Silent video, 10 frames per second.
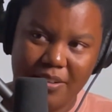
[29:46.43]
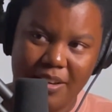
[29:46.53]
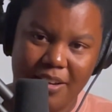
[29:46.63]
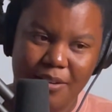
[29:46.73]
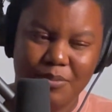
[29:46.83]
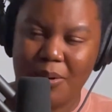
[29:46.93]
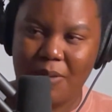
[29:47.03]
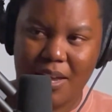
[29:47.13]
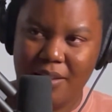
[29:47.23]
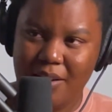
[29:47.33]
so I'm
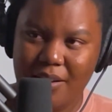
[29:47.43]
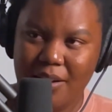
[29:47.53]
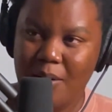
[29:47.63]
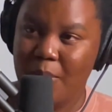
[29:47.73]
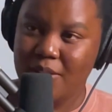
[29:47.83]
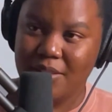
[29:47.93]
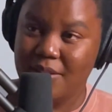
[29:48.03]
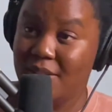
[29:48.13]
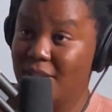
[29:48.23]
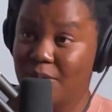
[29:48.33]
not like a person
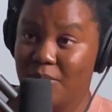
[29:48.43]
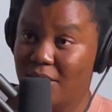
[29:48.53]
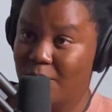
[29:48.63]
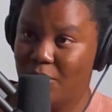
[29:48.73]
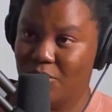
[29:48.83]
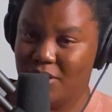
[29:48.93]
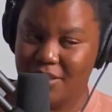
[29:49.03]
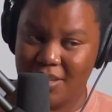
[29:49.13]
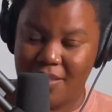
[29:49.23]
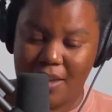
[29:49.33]
to deal with emotions
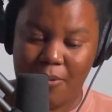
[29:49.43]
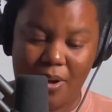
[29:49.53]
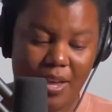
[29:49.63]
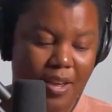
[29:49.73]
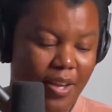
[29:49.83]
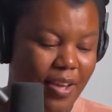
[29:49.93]
in that way.